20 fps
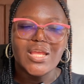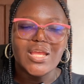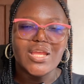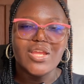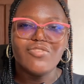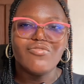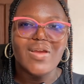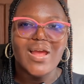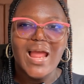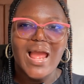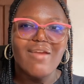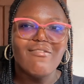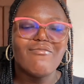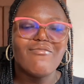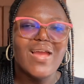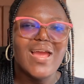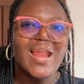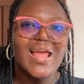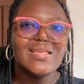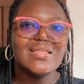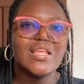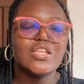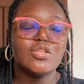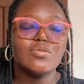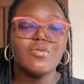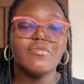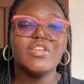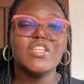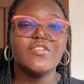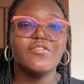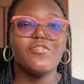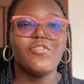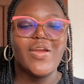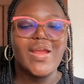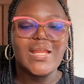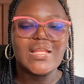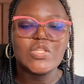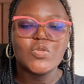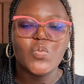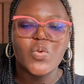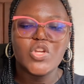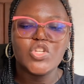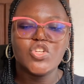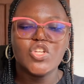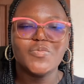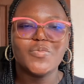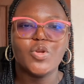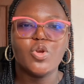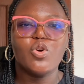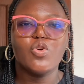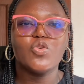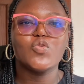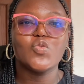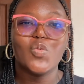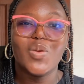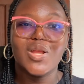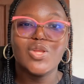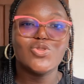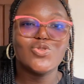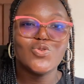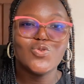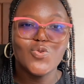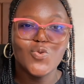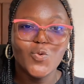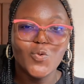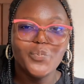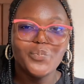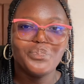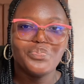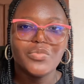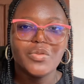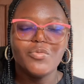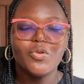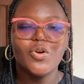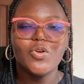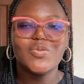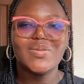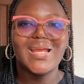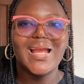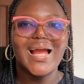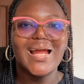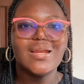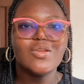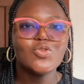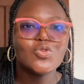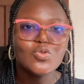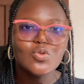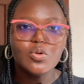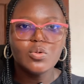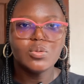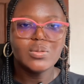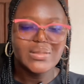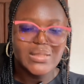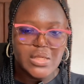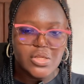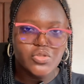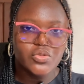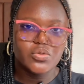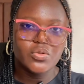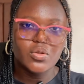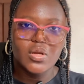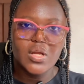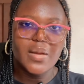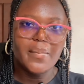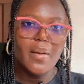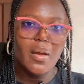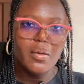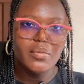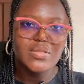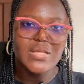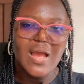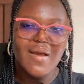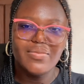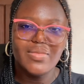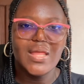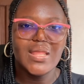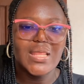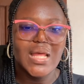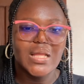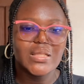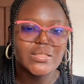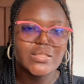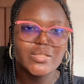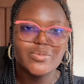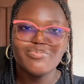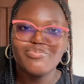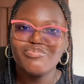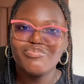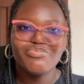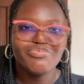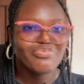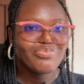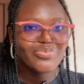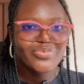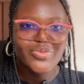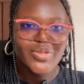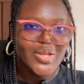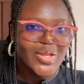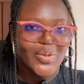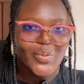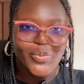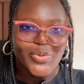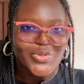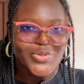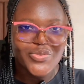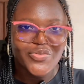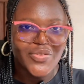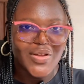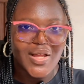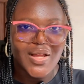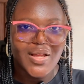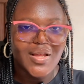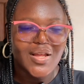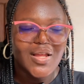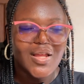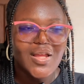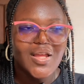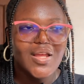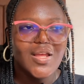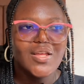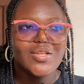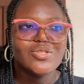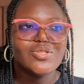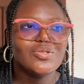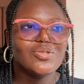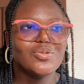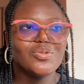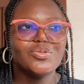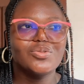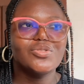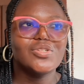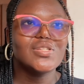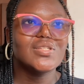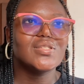I realized that some of these friends were just because we were in school, because we had school things to talk about. After that, it was over. So